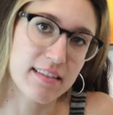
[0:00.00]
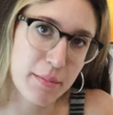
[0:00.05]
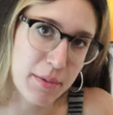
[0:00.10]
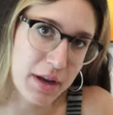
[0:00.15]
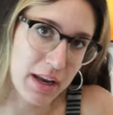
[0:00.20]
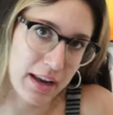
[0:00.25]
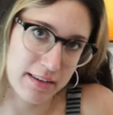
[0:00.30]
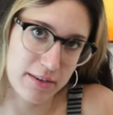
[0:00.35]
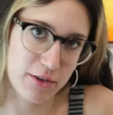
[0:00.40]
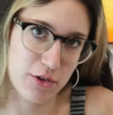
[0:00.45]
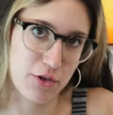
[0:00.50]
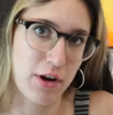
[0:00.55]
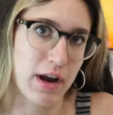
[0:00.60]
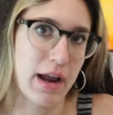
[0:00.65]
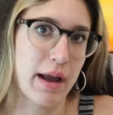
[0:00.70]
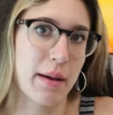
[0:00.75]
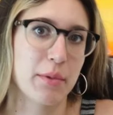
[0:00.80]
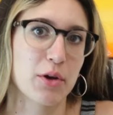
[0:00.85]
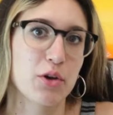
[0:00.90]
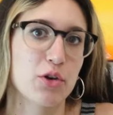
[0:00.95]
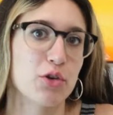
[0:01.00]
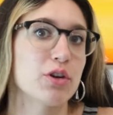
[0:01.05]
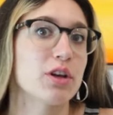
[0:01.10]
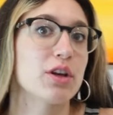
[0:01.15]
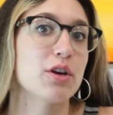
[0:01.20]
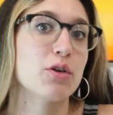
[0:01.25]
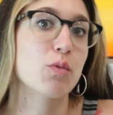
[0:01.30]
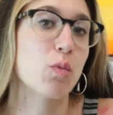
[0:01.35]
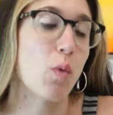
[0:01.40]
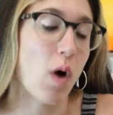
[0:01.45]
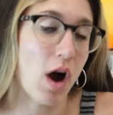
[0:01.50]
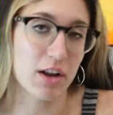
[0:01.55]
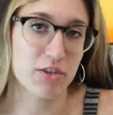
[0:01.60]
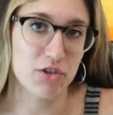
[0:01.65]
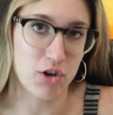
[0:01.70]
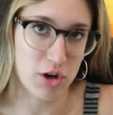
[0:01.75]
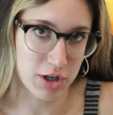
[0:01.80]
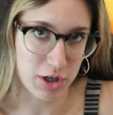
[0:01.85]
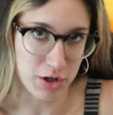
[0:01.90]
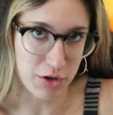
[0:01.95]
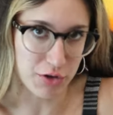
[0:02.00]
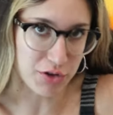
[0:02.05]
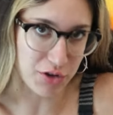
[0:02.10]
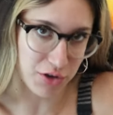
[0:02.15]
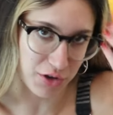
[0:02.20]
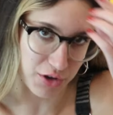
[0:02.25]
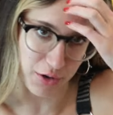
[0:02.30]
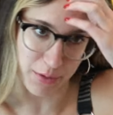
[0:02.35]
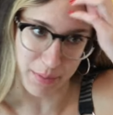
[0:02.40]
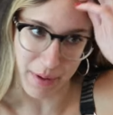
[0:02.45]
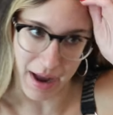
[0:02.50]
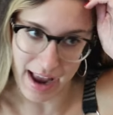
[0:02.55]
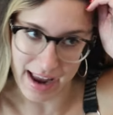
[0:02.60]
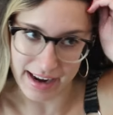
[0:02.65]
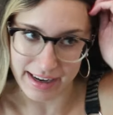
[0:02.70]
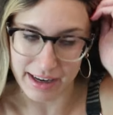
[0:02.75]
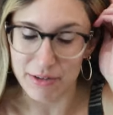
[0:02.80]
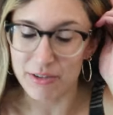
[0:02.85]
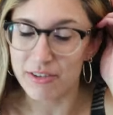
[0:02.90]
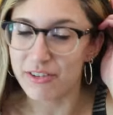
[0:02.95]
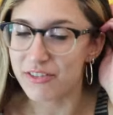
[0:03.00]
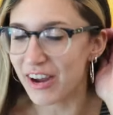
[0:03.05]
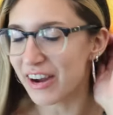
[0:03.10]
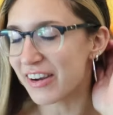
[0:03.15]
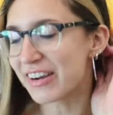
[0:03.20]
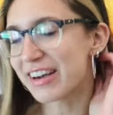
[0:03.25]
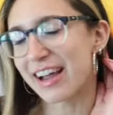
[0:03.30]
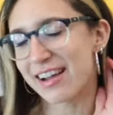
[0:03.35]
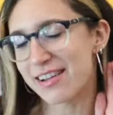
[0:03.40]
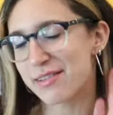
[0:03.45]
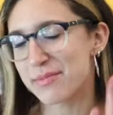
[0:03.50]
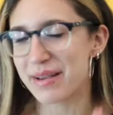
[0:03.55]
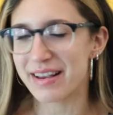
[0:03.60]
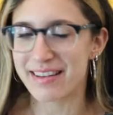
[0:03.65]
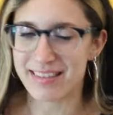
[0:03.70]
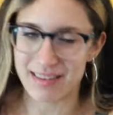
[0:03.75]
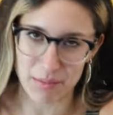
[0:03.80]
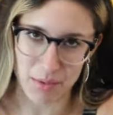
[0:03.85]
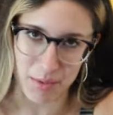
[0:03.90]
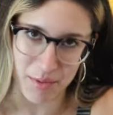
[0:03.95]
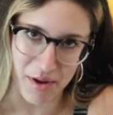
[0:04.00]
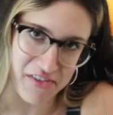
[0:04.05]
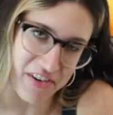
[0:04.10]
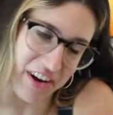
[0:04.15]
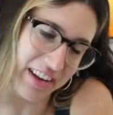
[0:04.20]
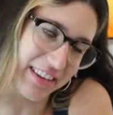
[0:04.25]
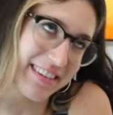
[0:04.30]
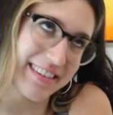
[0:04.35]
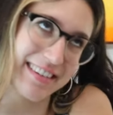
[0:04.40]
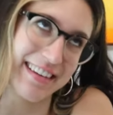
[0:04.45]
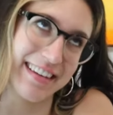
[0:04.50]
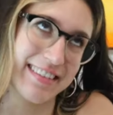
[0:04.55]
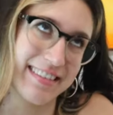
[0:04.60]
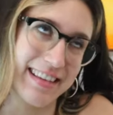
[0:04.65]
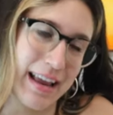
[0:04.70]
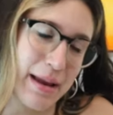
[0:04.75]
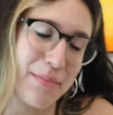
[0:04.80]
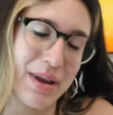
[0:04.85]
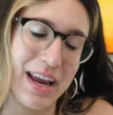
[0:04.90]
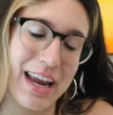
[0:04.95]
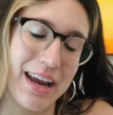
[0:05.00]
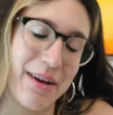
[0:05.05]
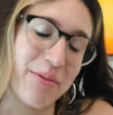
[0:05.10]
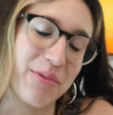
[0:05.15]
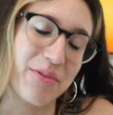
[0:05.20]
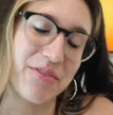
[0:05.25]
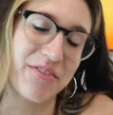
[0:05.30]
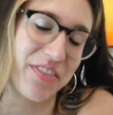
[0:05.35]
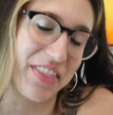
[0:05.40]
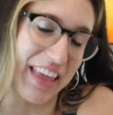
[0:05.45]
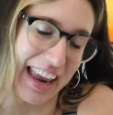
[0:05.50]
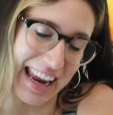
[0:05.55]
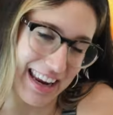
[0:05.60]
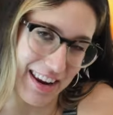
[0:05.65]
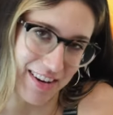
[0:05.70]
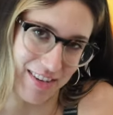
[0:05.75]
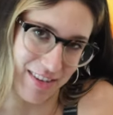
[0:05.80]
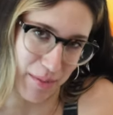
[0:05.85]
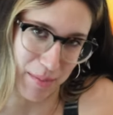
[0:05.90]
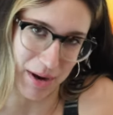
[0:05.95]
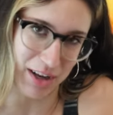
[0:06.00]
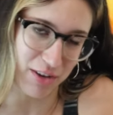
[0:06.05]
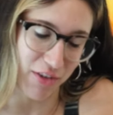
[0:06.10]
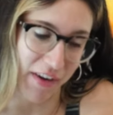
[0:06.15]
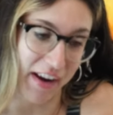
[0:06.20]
saw my Instagram who you watch on YouTube and it was very nice because some of my friends did say me, thank you so much